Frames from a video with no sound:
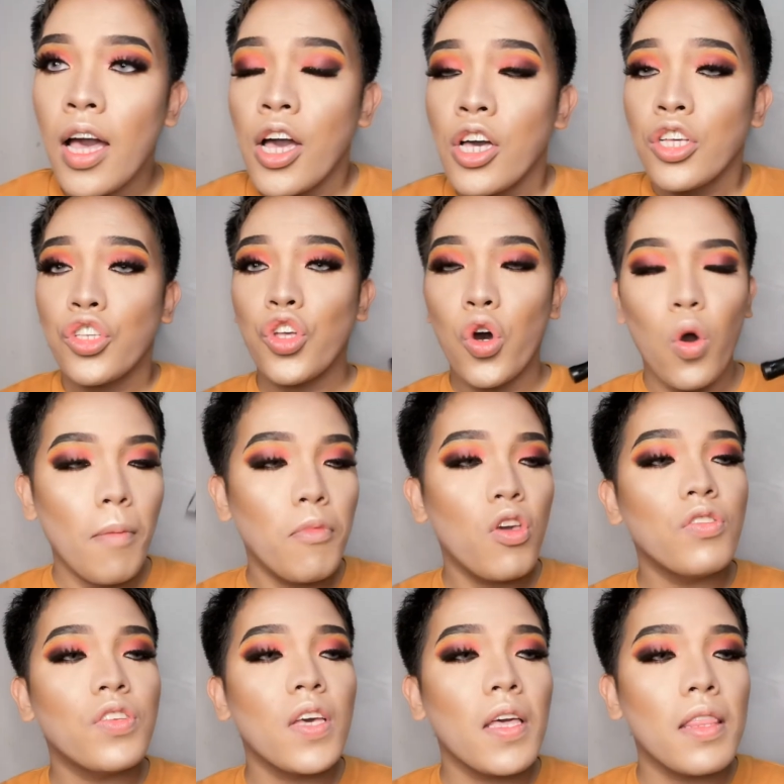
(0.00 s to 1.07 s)
So I'm
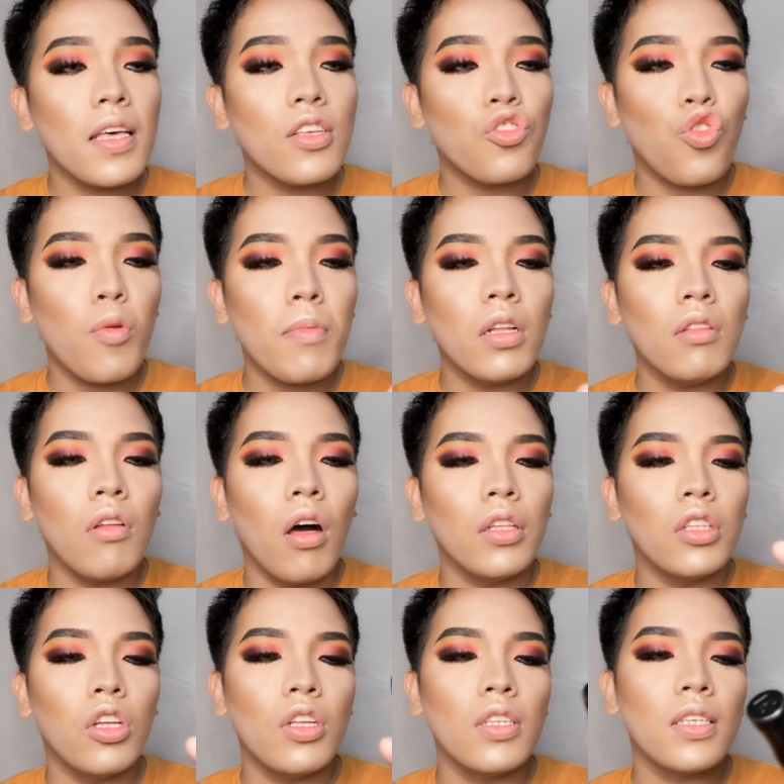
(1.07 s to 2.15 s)
using this Rimmel
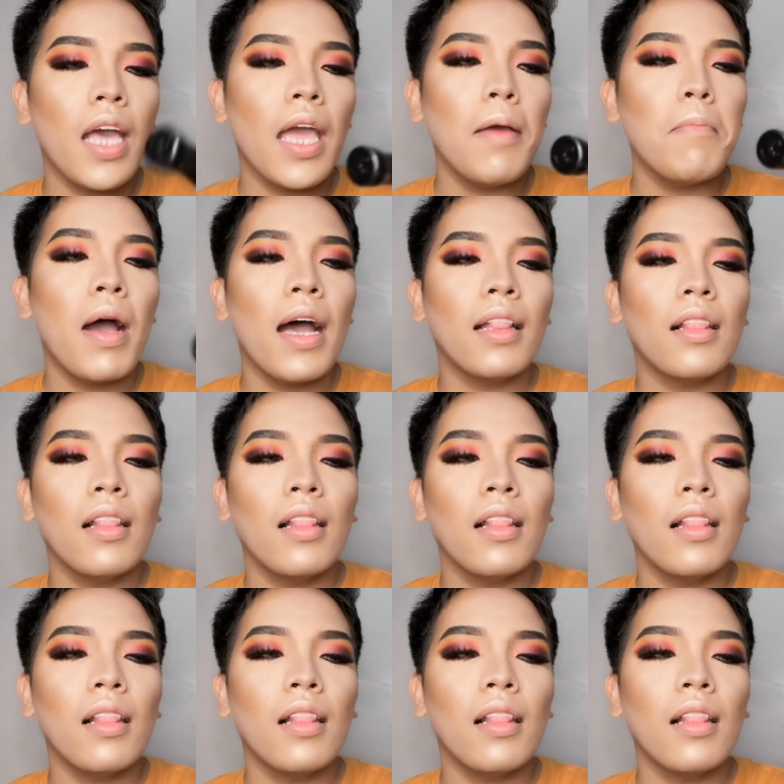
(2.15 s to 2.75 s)
London Stay Matte